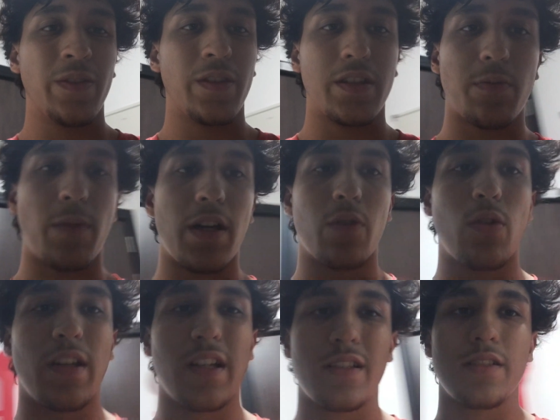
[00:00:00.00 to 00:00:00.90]
Doesn't matter
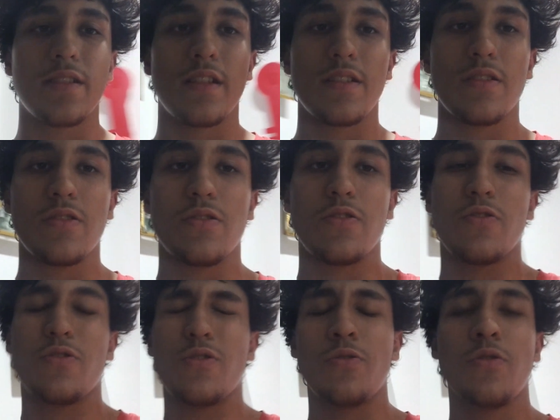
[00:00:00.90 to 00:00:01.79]
what exercises you
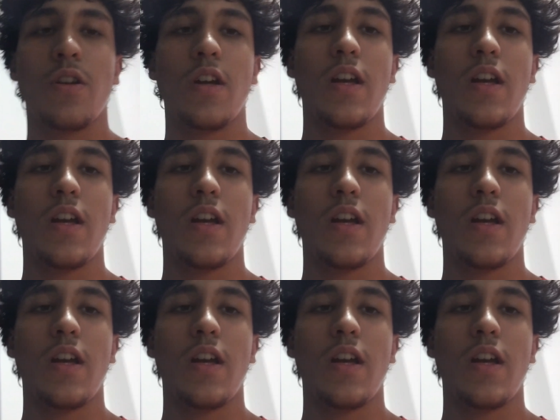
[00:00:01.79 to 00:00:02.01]
do,